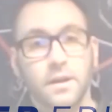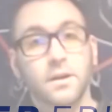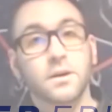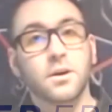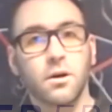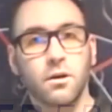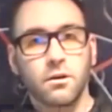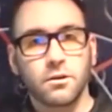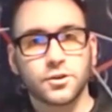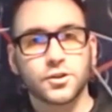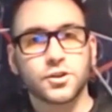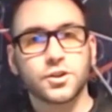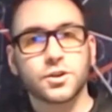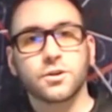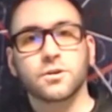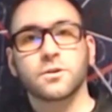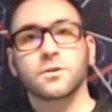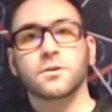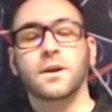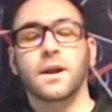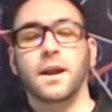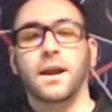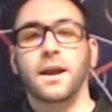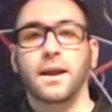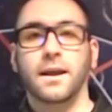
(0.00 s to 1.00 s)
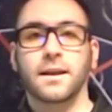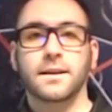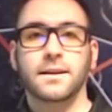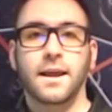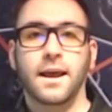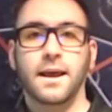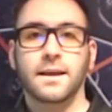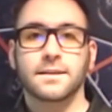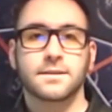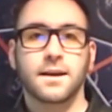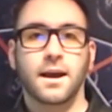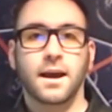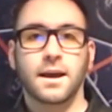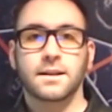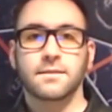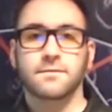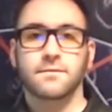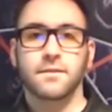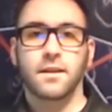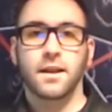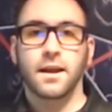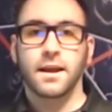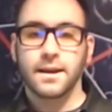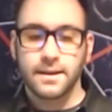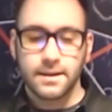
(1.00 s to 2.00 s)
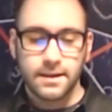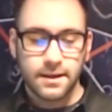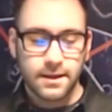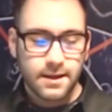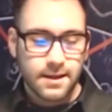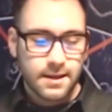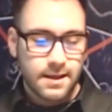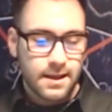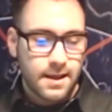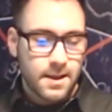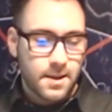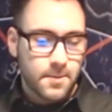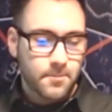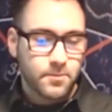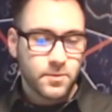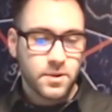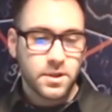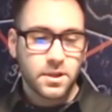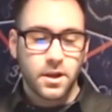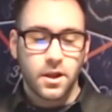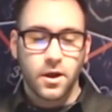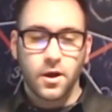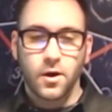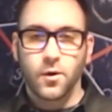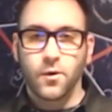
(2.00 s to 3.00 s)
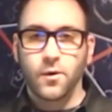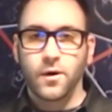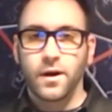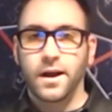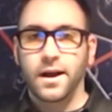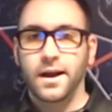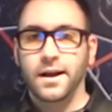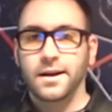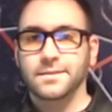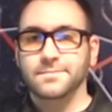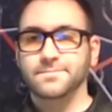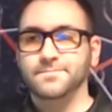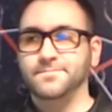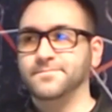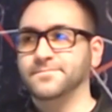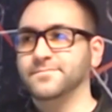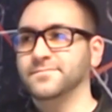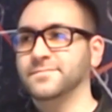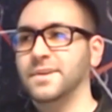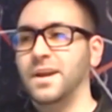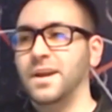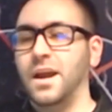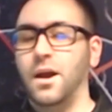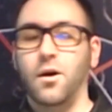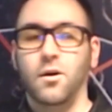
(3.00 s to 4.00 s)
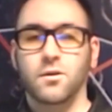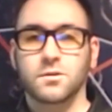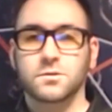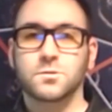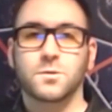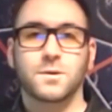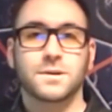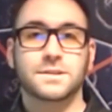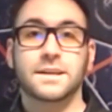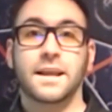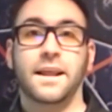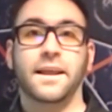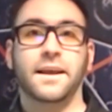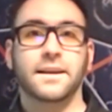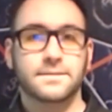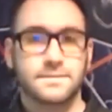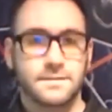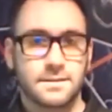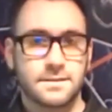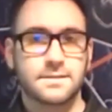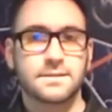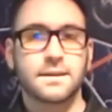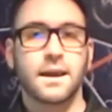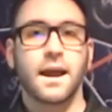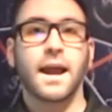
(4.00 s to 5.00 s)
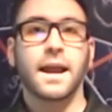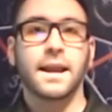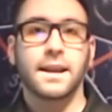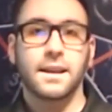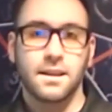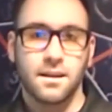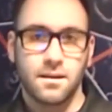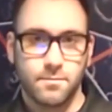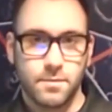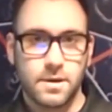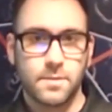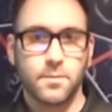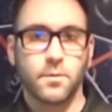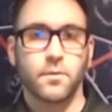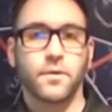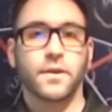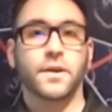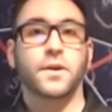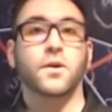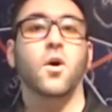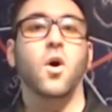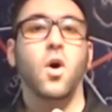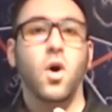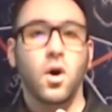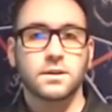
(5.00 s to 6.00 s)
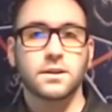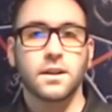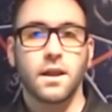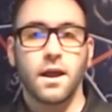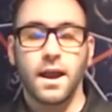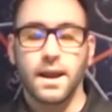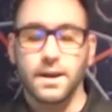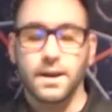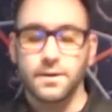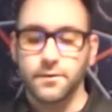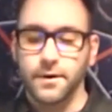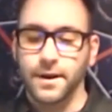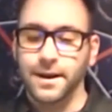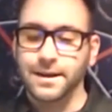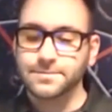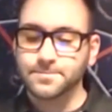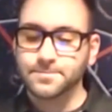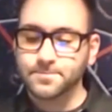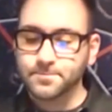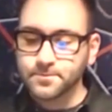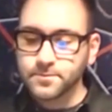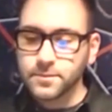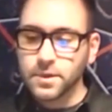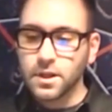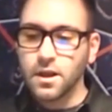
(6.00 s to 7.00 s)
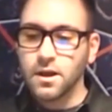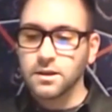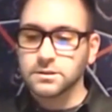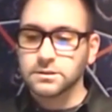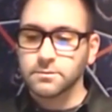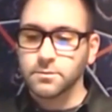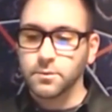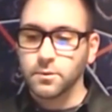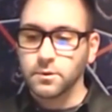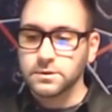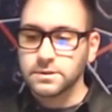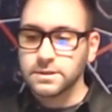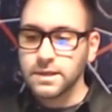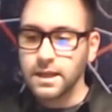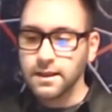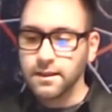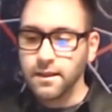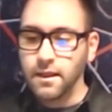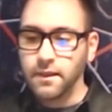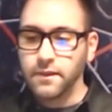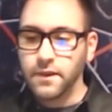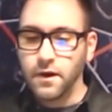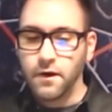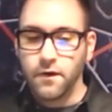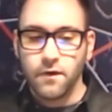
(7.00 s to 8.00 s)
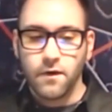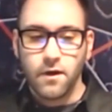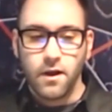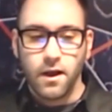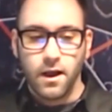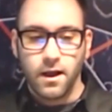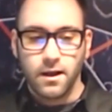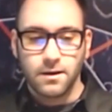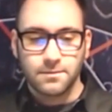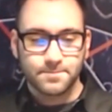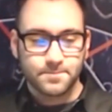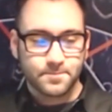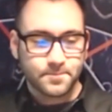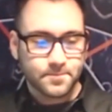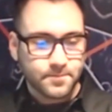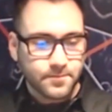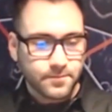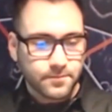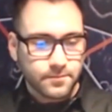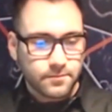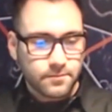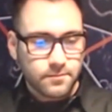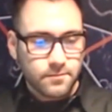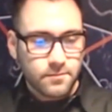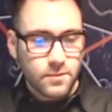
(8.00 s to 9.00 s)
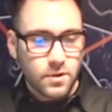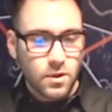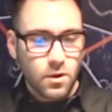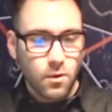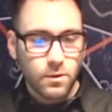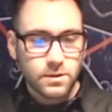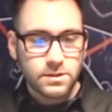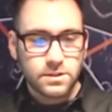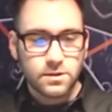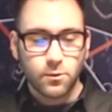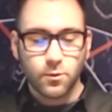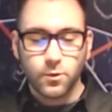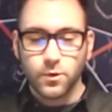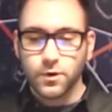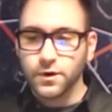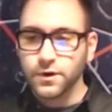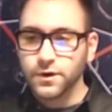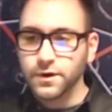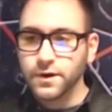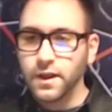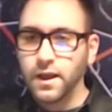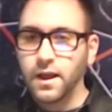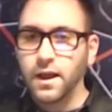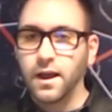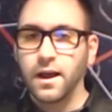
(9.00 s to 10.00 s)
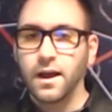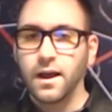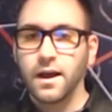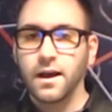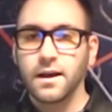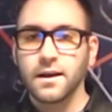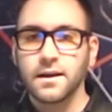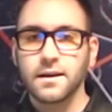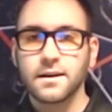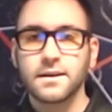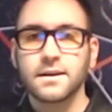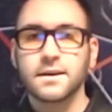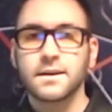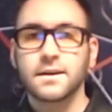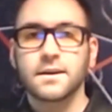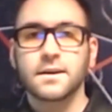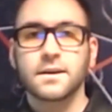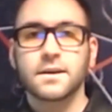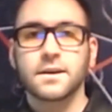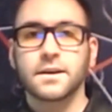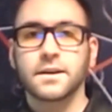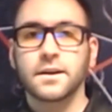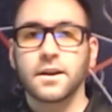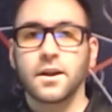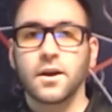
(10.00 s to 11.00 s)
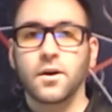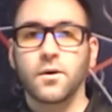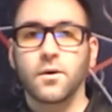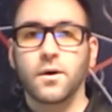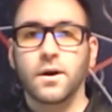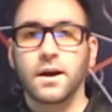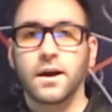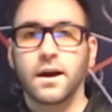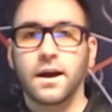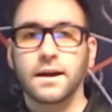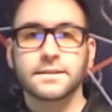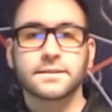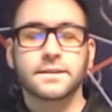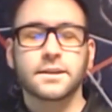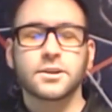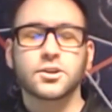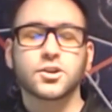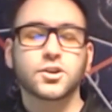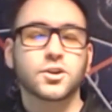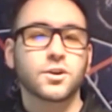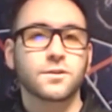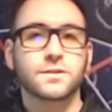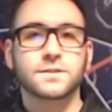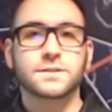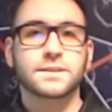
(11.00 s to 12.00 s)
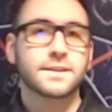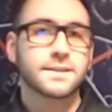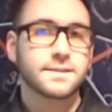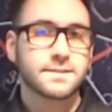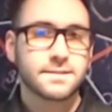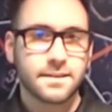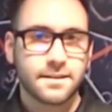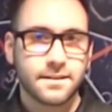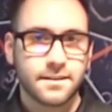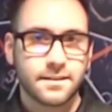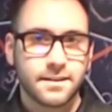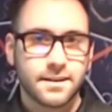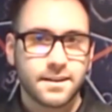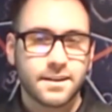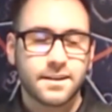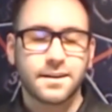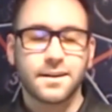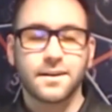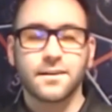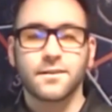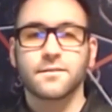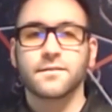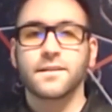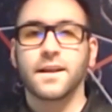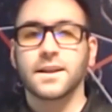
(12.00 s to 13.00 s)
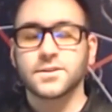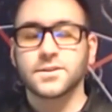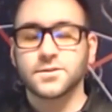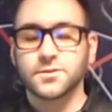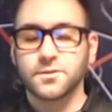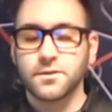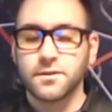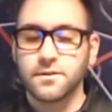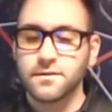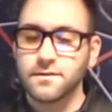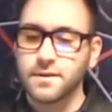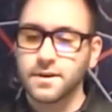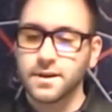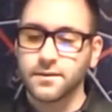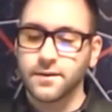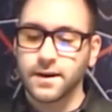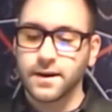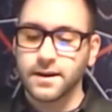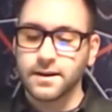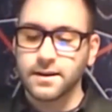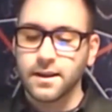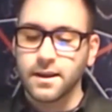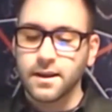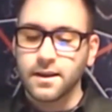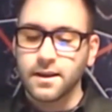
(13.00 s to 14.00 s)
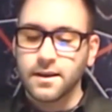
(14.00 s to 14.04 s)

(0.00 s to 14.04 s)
a culture and as kind of like, I almost want to say like a society of people that are online, right? Some people say that they're, what's the word? A digital citizen, that sort of thing, right?